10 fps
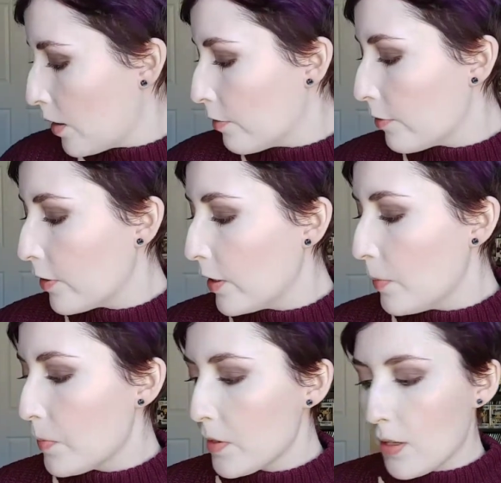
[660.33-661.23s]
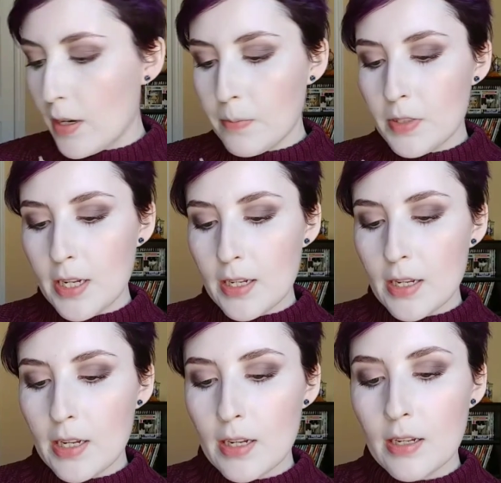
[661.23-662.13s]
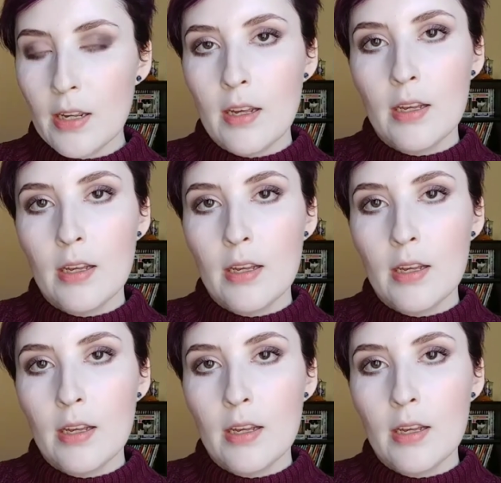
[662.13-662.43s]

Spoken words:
And for lips, I'm taking